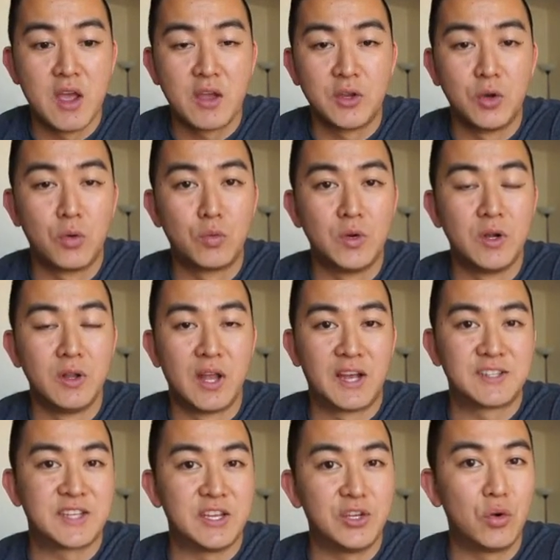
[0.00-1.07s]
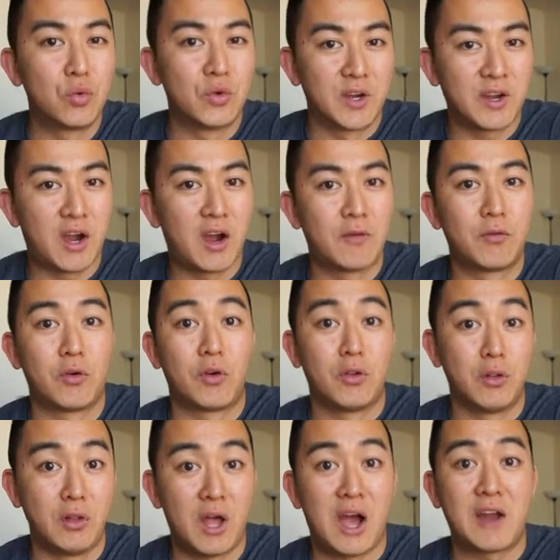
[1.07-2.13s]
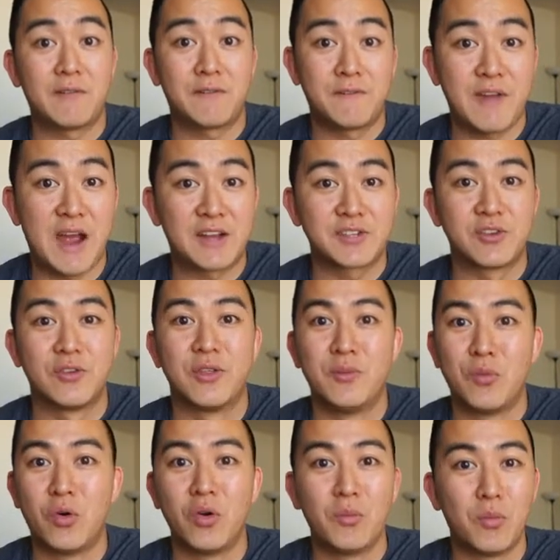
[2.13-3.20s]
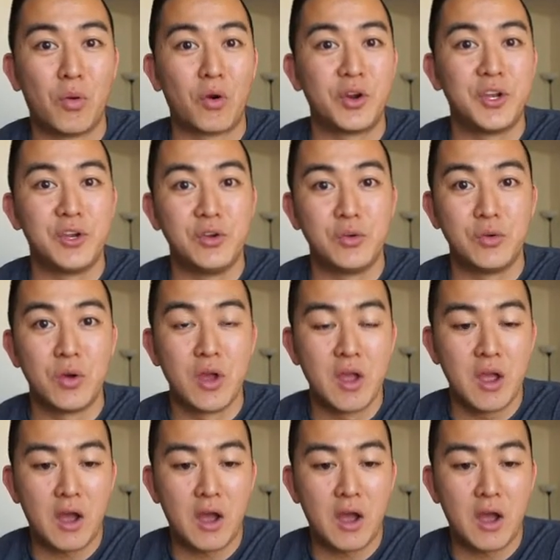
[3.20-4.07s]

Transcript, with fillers: you'll realize that you'll recover a lot faster the more and more you